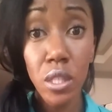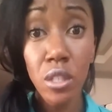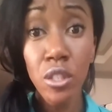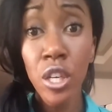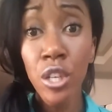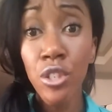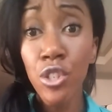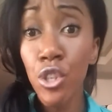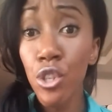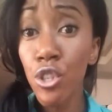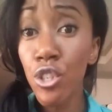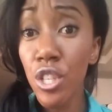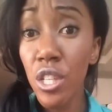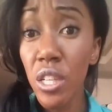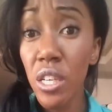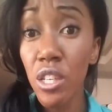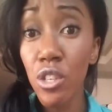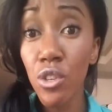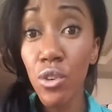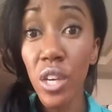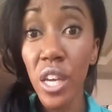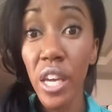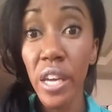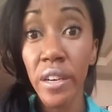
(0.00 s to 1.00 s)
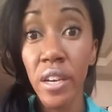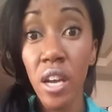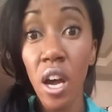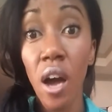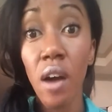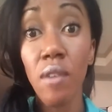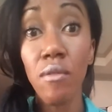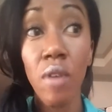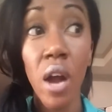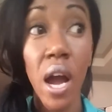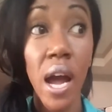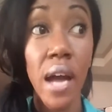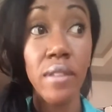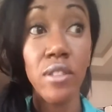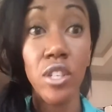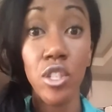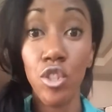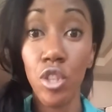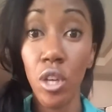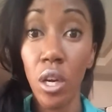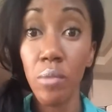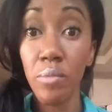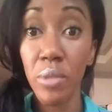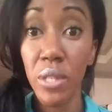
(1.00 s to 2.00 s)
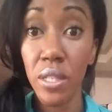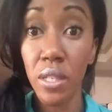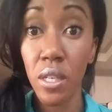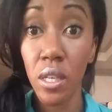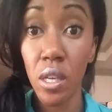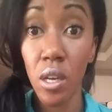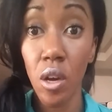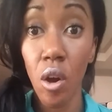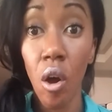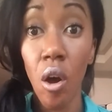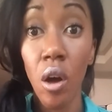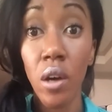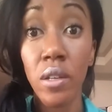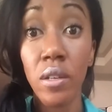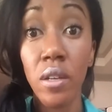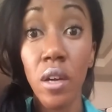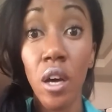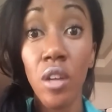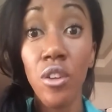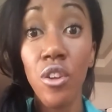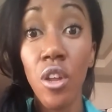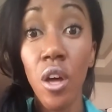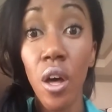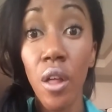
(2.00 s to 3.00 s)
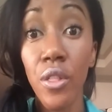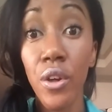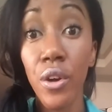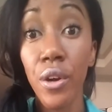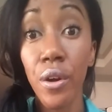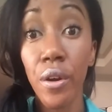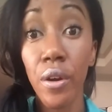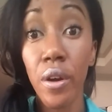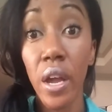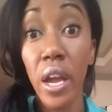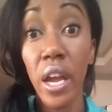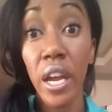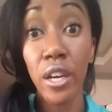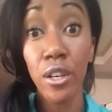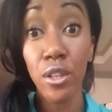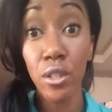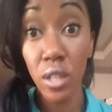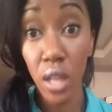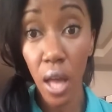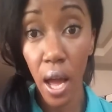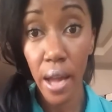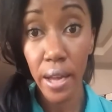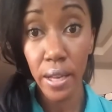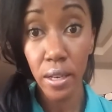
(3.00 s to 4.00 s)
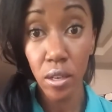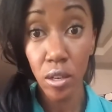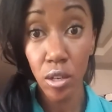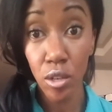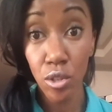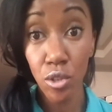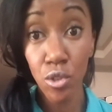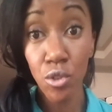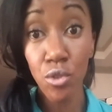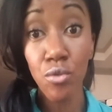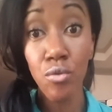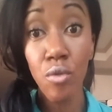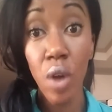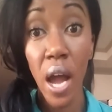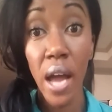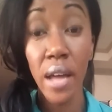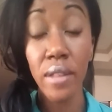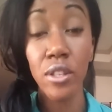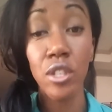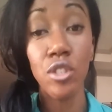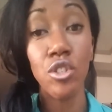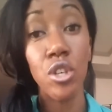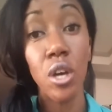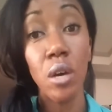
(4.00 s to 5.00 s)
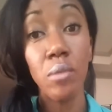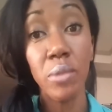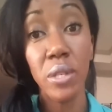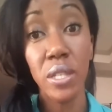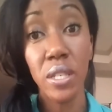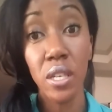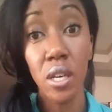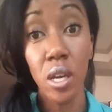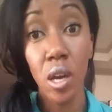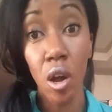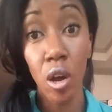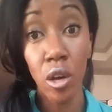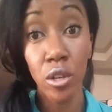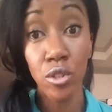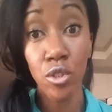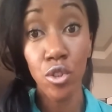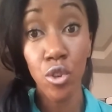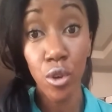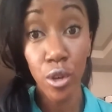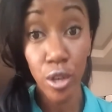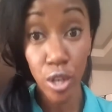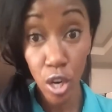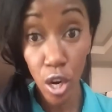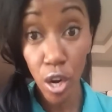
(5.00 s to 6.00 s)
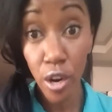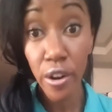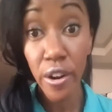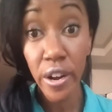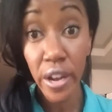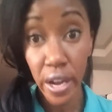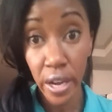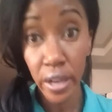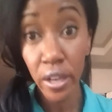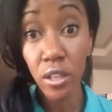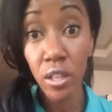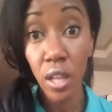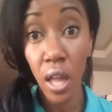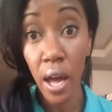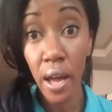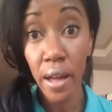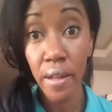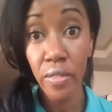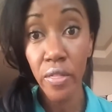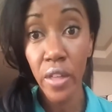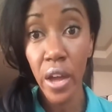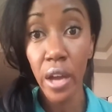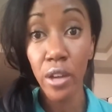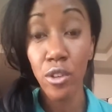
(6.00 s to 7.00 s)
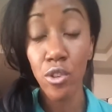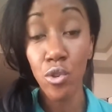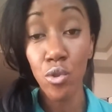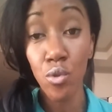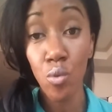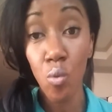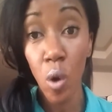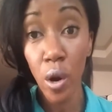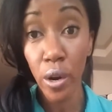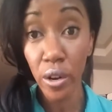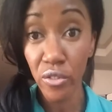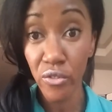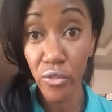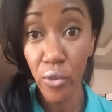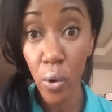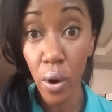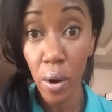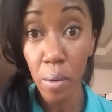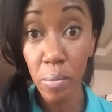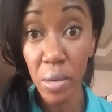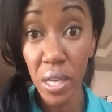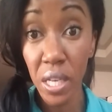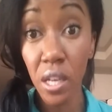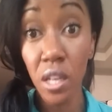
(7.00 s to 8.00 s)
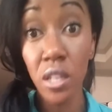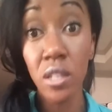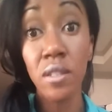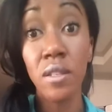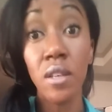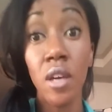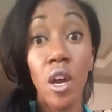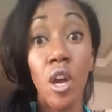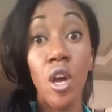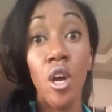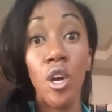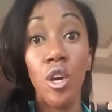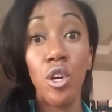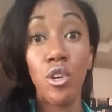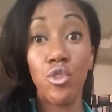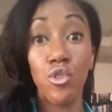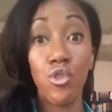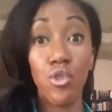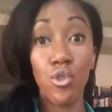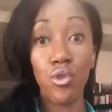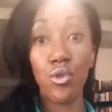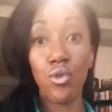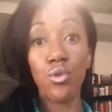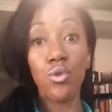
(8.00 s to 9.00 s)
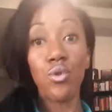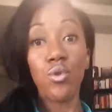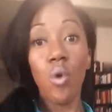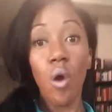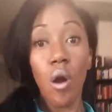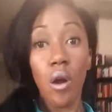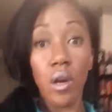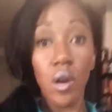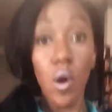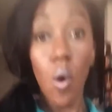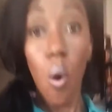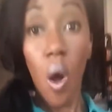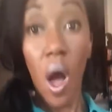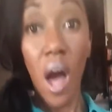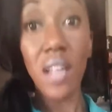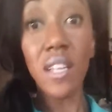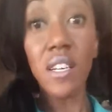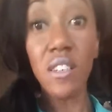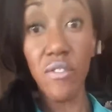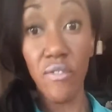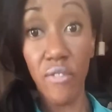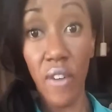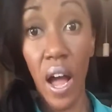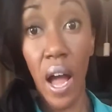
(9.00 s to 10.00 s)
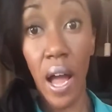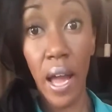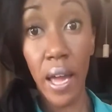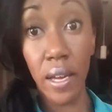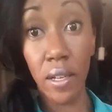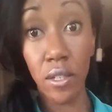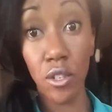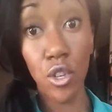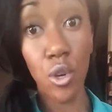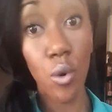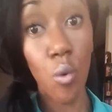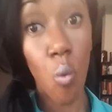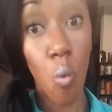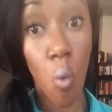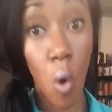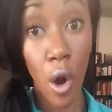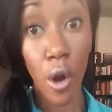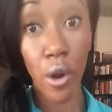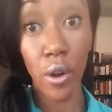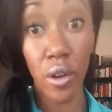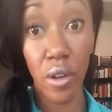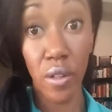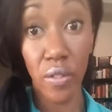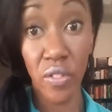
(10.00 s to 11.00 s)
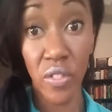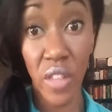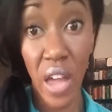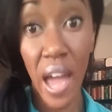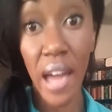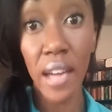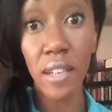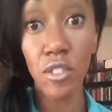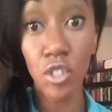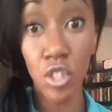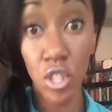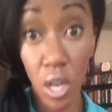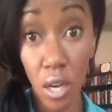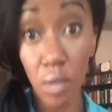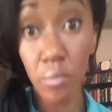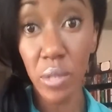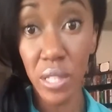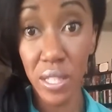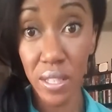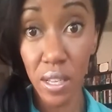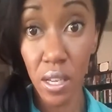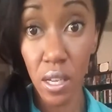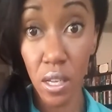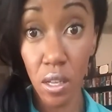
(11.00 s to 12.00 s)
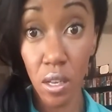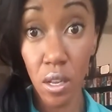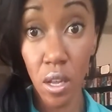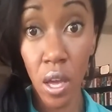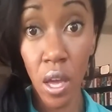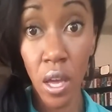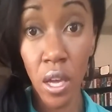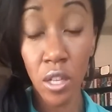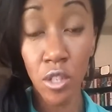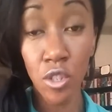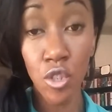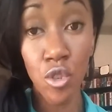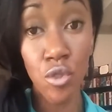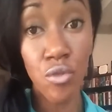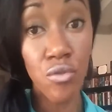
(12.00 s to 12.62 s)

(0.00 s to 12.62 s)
Now, usually you cannot ride the jump seat on another airline. You ride the jump seat on your current airline that you work for, because you are qualified to work that jump seat and